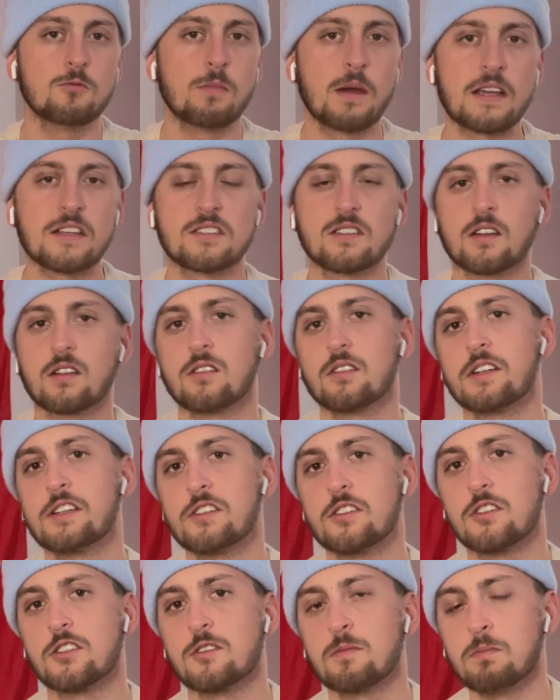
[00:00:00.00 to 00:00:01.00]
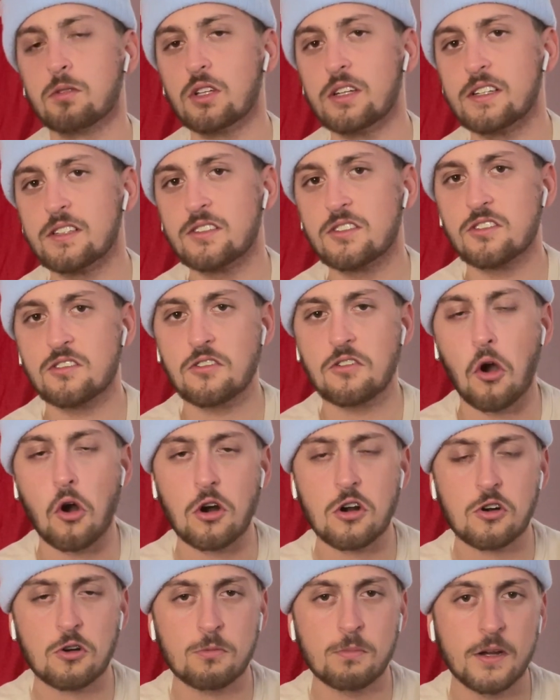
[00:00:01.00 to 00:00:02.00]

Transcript: basically split starter